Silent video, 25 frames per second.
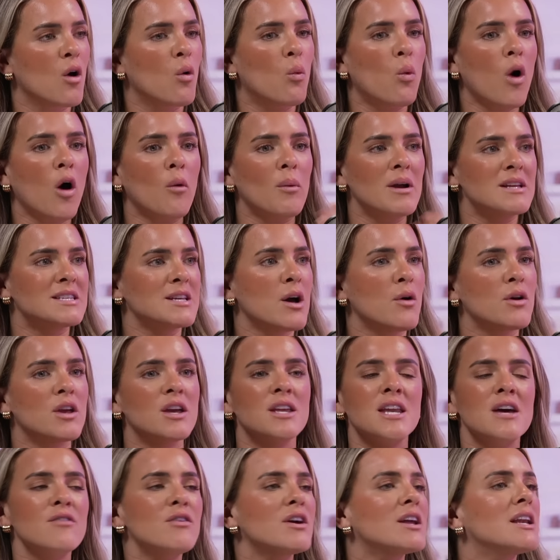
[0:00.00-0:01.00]
What we tell you,
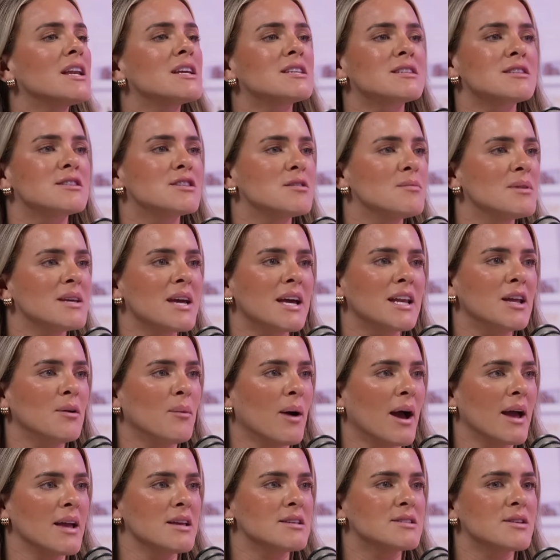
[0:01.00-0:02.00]
you're never going to listen to me
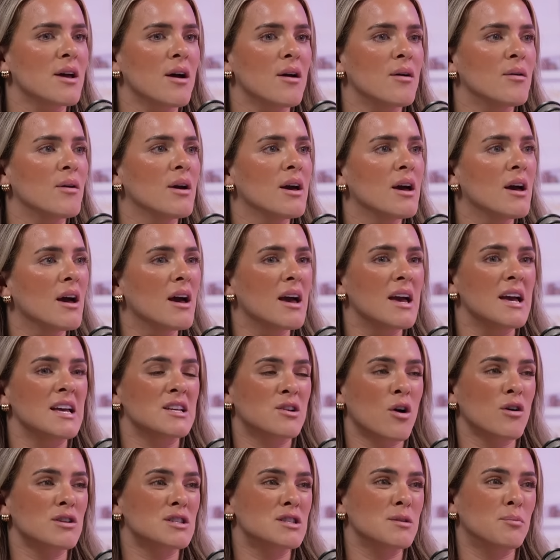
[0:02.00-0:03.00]
anyway. So Why
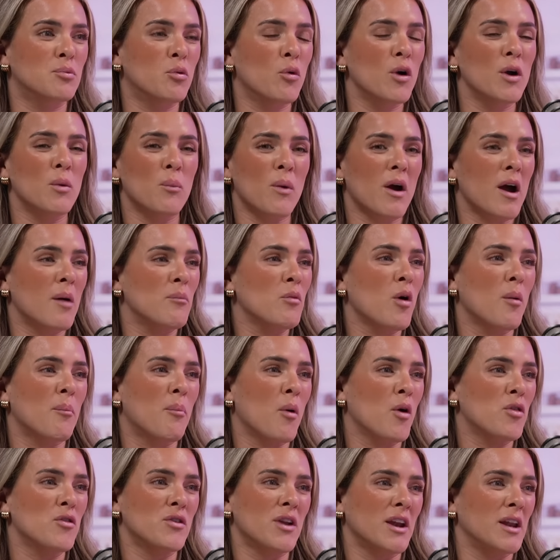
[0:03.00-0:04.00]
it got to the point where I'm not
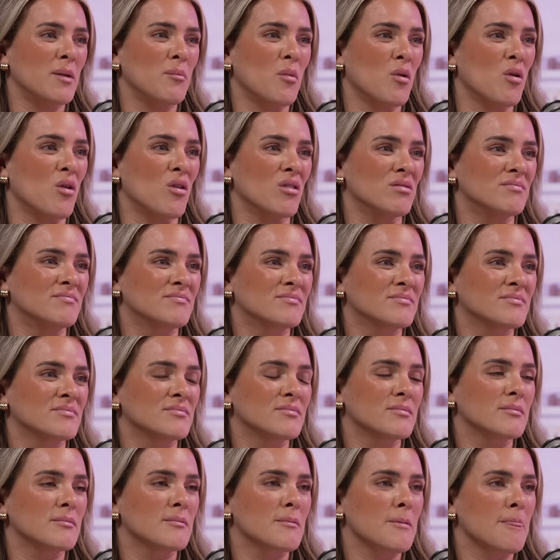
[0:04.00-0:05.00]
bothered anymore. I
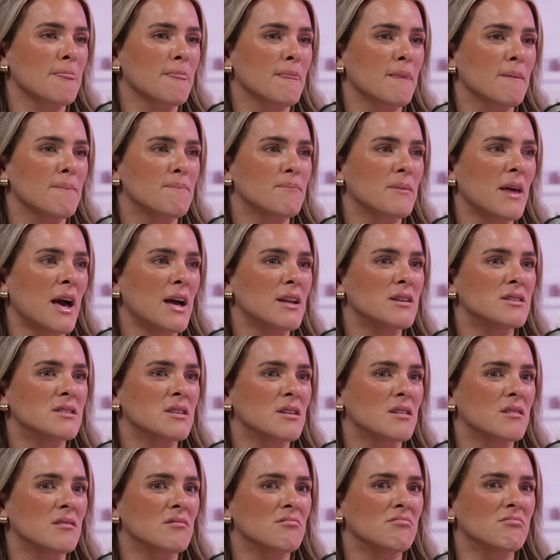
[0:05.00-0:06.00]
know. And
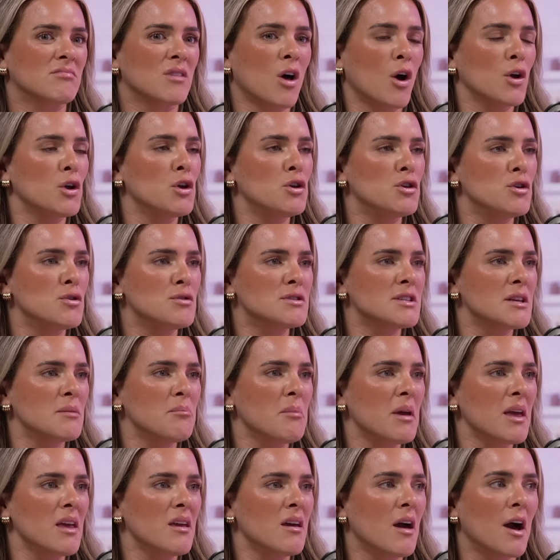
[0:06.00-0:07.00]
are you using
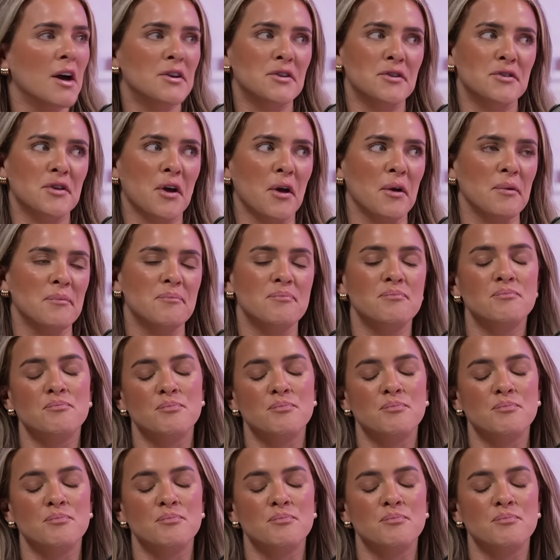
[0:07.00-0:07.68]
me? I don't know.